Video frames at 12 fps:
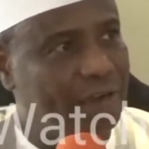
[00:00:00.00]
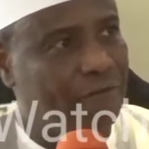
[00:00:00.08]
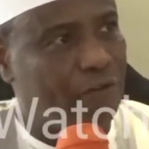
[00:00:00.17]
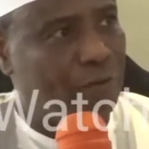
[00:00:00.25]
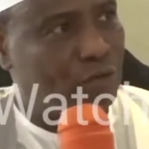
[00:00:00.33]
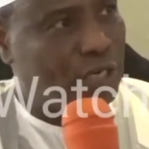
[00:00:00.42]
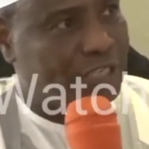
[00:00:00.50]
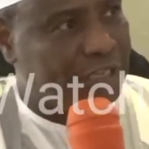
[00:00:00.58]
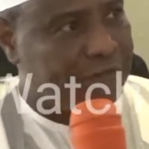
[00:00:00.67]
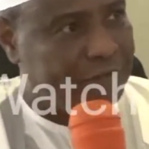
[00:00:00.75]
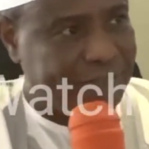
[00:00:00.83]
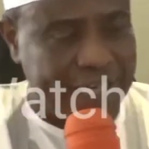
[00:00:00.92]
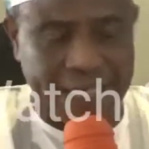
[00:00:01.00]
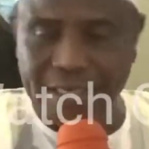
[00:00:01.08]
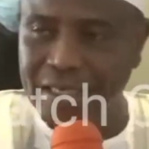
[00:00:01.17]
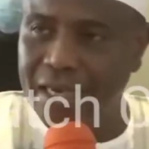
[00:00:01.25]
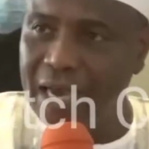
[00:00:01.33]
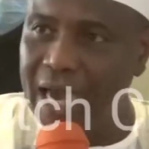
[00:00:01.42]
from twenty fifteen
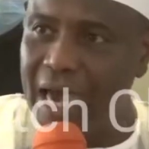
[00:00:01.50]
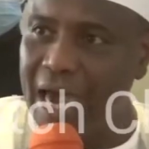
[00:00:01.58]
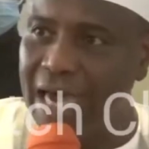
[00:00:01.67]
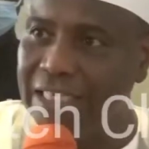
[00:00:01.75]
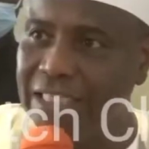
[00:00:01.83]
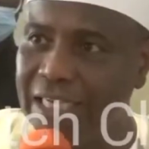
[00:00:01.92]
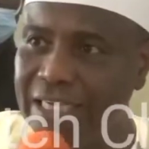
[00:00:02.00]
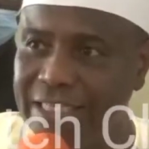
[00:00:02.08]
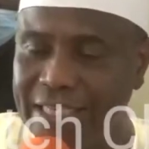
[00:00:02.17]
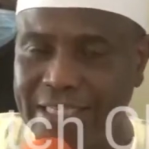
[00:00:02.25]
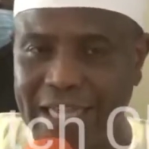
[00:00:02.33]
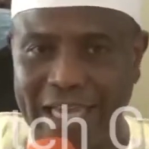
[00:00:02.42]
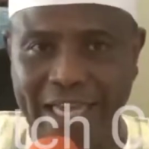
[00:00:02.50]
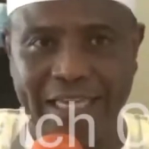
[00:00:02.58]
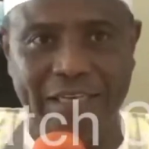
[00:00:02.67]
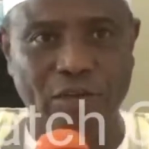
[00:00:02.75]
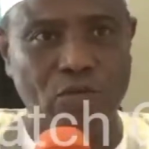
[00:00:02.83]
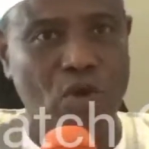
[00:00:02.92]
has, is, is like it
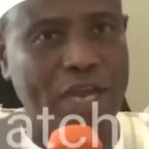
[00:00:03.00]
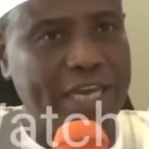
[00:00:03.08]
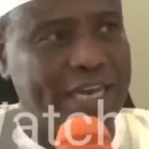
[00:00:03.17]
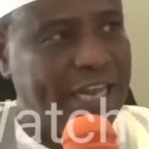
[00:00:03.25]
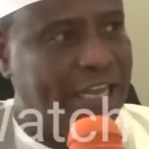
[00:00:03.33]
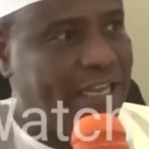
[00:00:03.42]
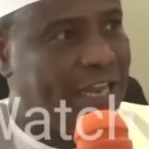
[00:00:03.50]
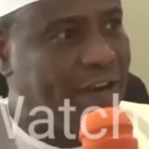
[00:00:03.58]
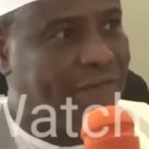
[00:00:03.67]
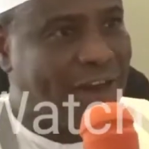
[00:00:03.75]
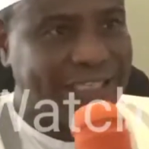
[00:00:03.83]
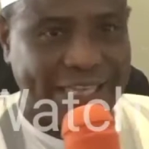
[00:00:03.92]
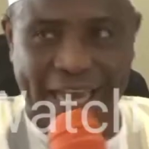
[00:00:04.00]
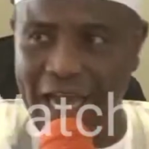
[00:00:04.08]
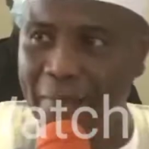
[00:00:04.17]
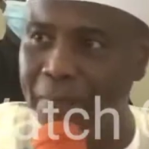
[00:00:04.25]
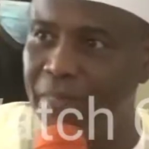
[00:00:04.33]
going in a, in a reverse gear